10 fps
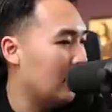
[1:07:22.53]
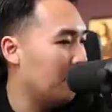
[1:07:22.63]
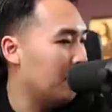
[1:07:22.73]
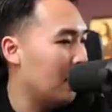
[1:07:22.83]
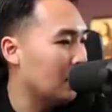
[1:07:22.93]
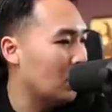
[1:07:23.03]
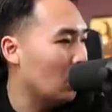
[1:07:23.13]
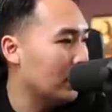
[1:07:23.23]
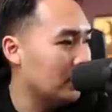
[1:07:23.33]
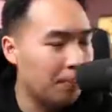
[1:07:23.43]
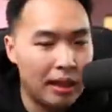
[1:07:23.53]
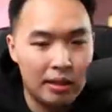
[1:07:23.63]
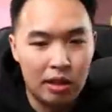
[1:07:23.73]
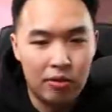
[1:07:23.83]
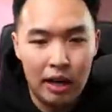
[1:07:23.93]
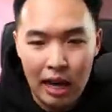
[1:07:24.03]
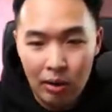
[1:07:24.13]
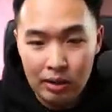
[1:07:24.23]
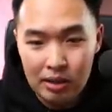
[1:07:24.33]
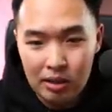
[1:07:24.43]
I'm not going into Palantir right
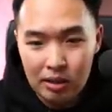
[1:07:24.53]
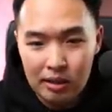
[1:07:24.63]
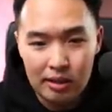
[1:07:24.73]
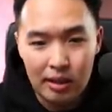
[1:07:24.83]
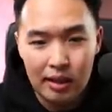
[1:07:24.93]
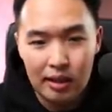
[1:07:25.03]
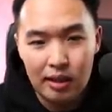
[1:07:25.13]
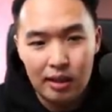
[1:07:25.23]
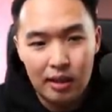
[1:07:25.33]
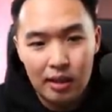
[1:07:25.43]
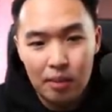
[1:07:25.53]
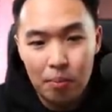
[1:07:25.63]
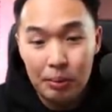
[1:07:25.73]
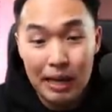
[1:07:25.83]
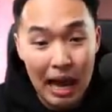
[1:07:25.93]
now until it's like maybe